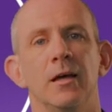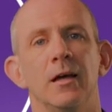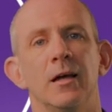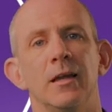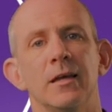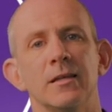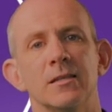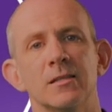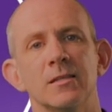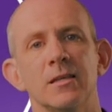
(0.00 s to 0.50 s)

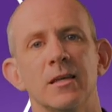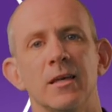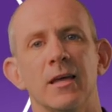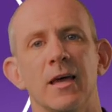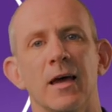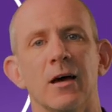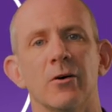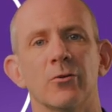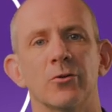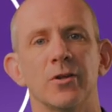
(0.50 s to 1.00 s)
Let's see
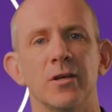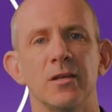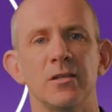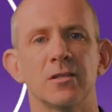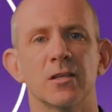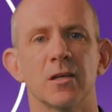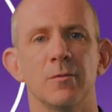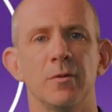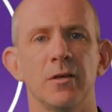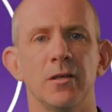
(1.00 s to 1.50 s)
how these
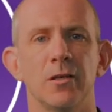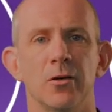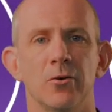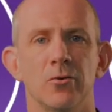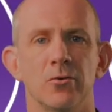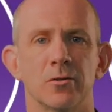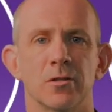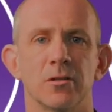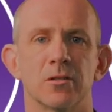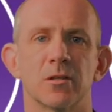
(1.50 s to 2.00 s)
can be
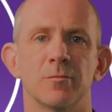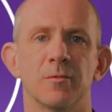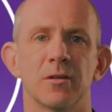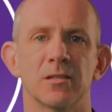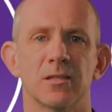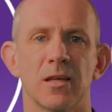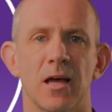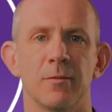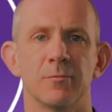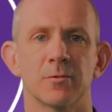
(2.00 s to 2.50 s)
used in some
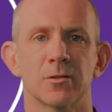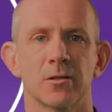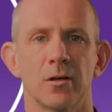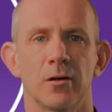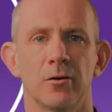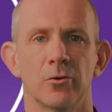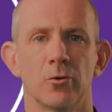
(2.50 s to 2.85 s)
exam-style